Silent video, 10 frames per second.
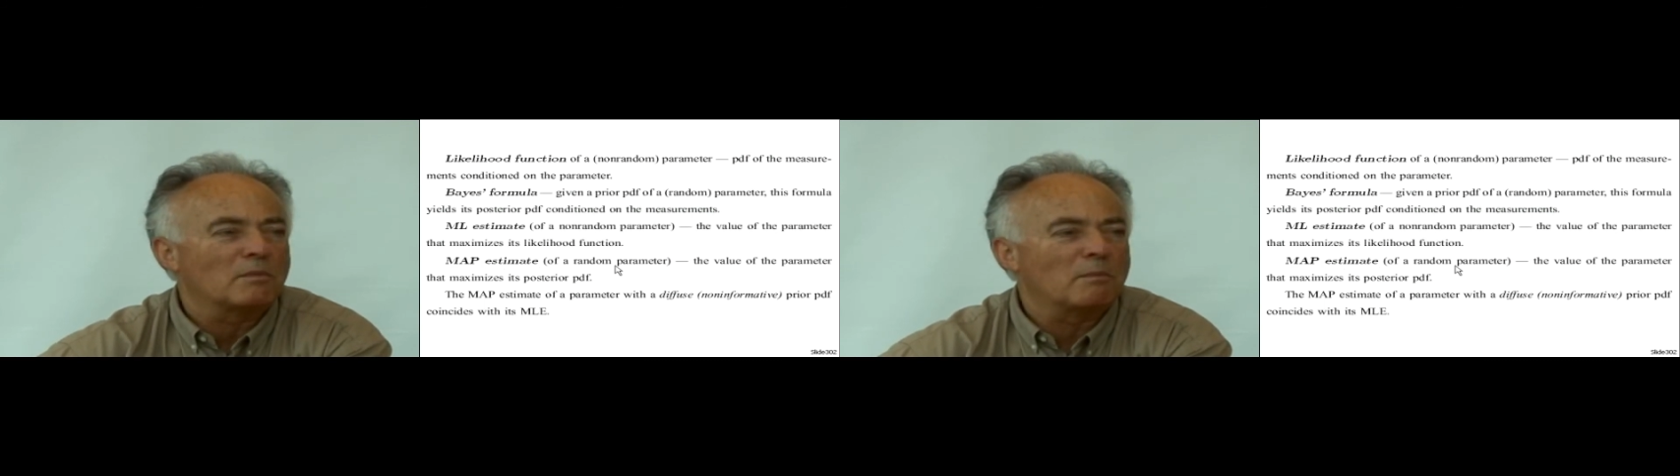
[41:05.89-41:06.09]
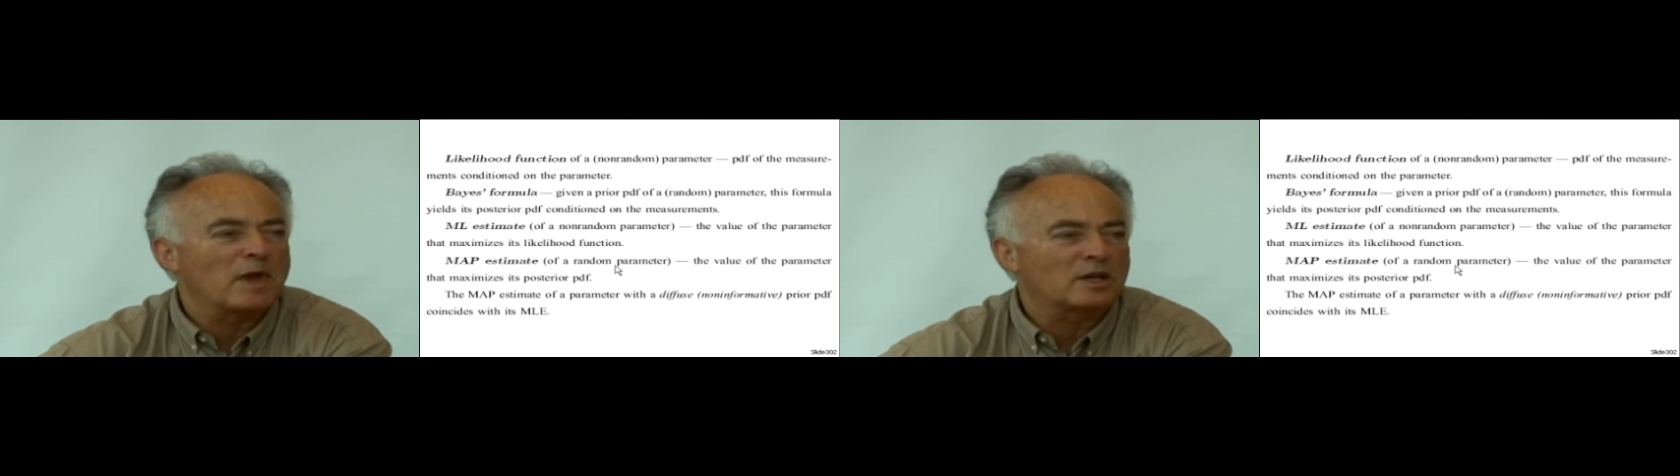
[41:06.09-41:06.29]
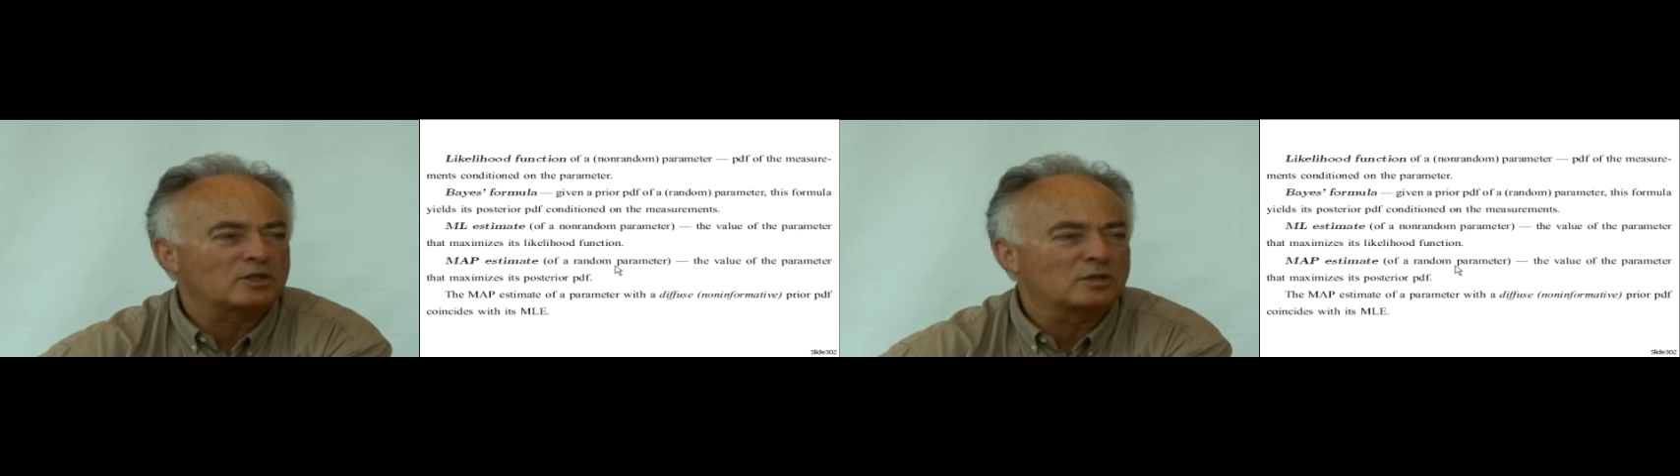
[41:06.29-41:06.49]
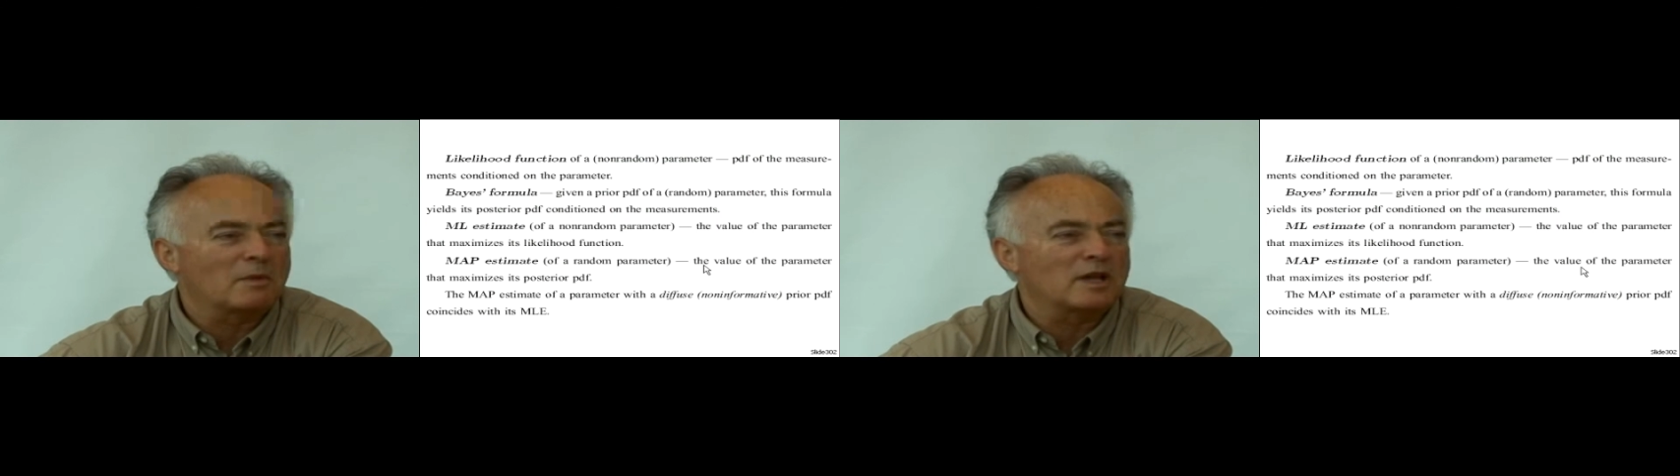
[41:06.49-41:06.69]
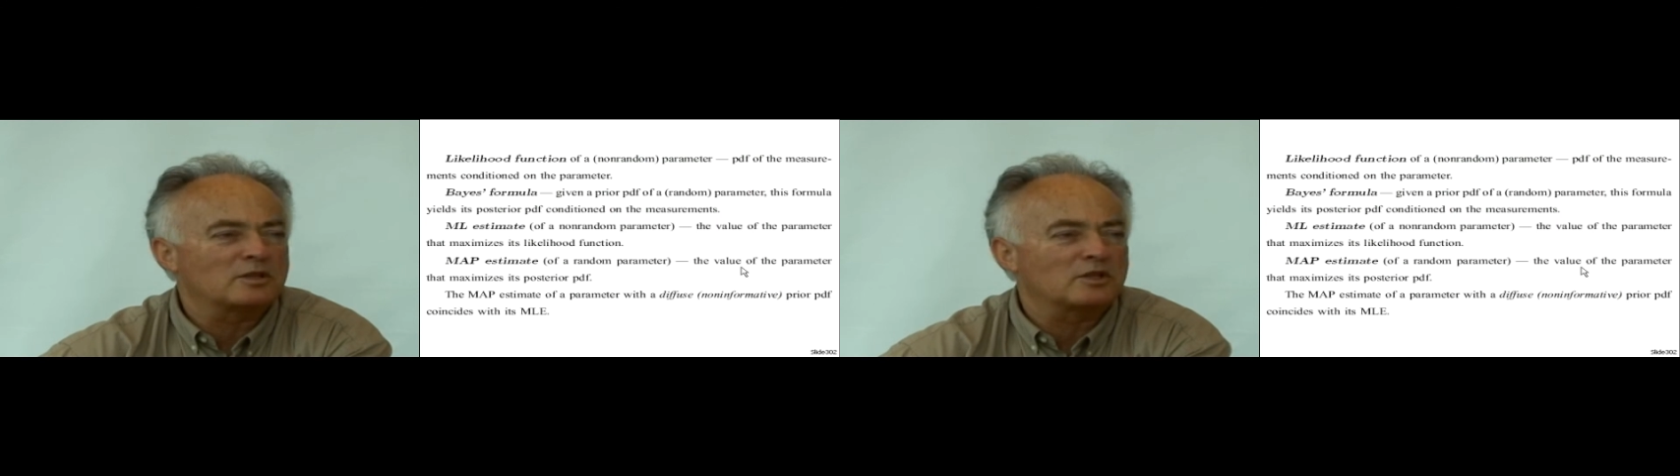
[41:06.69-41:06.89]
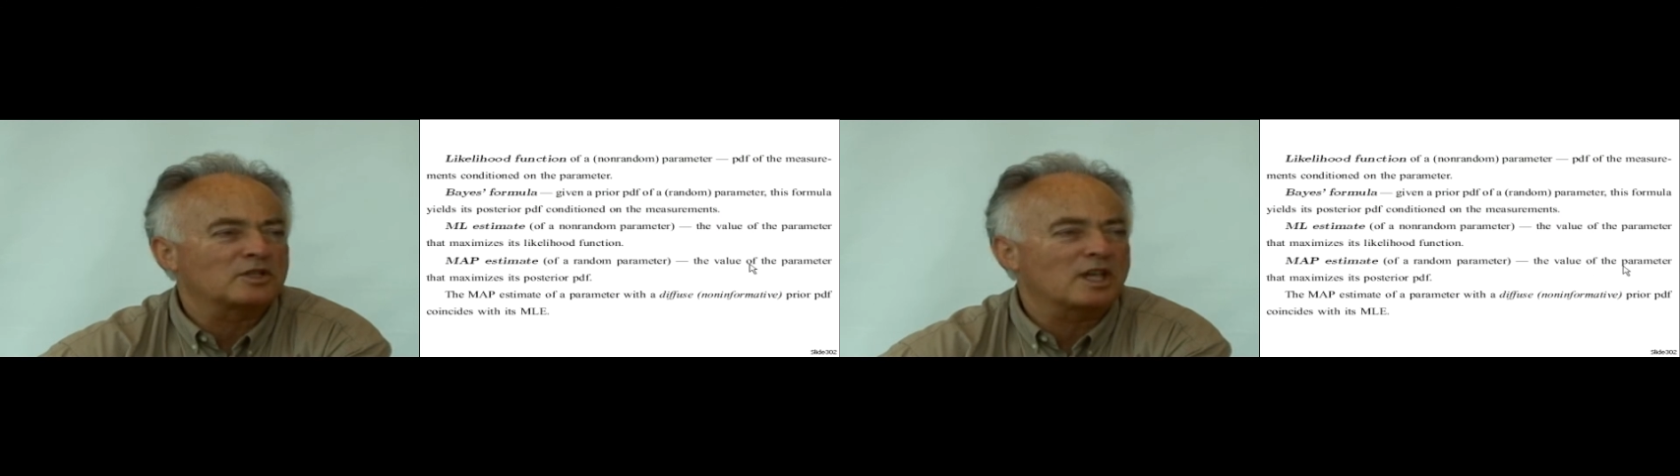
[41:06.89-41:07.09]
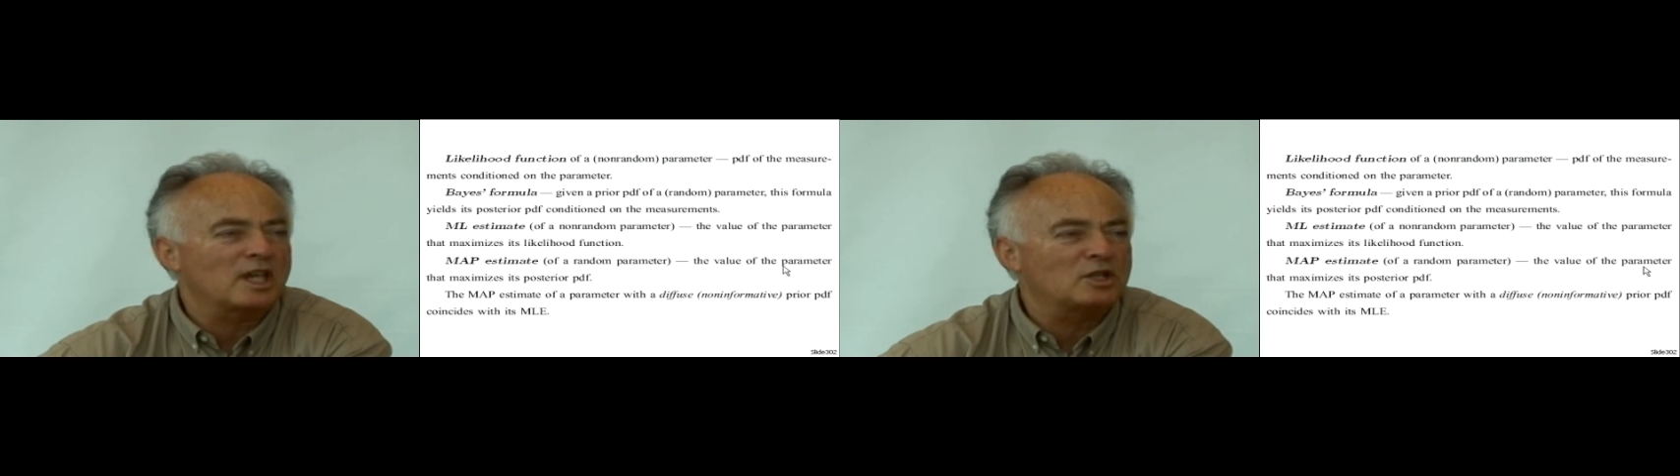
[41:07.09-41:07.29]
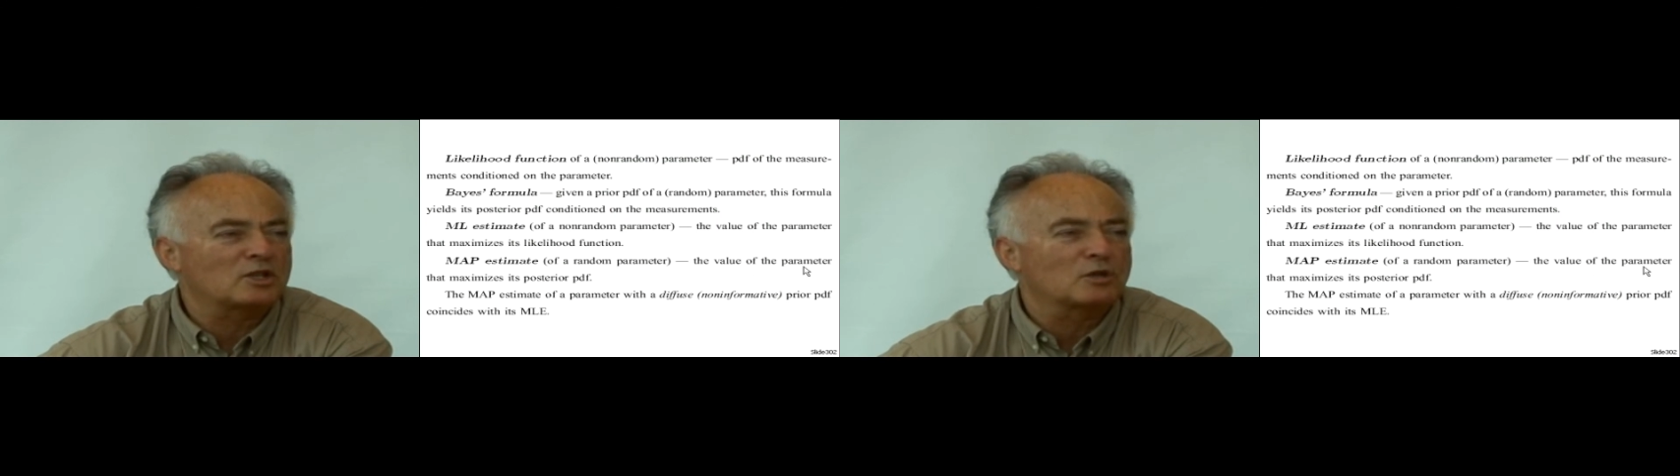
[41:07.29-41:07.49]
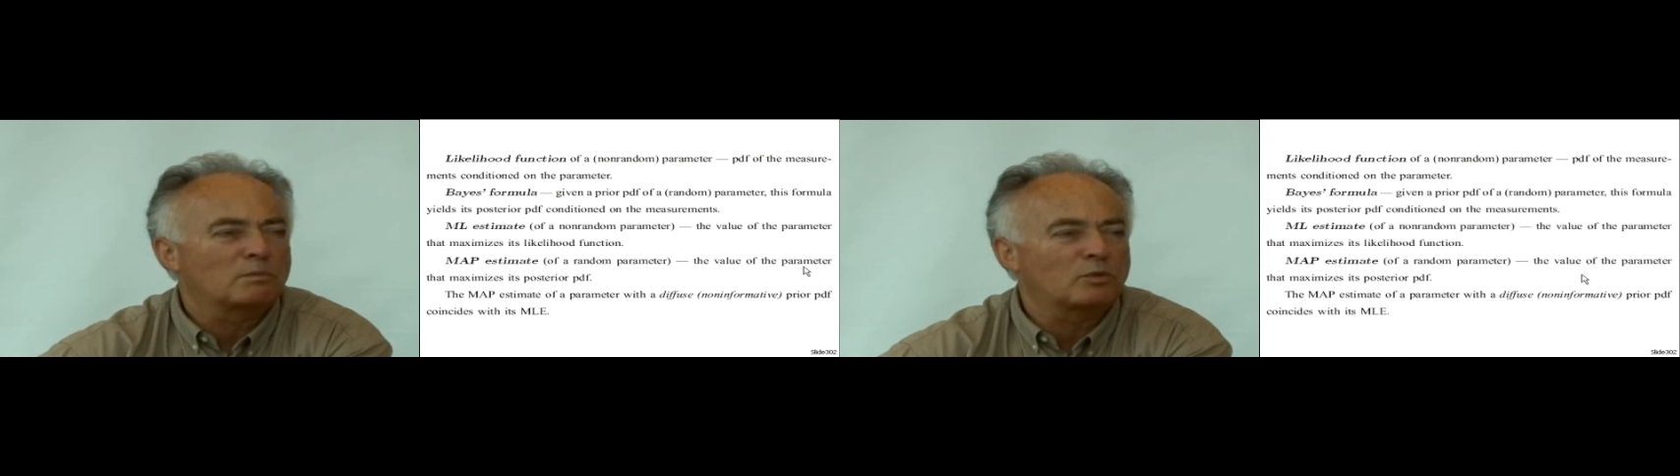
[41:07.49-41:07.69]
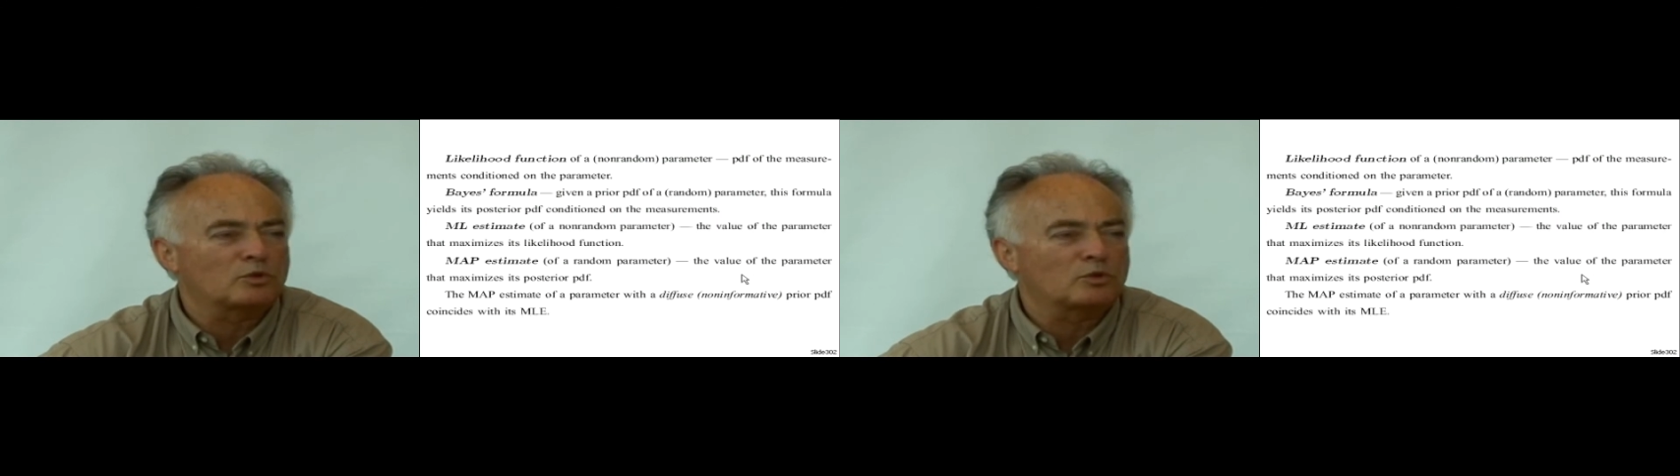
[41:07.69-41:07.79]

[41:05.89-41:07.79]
maximizes its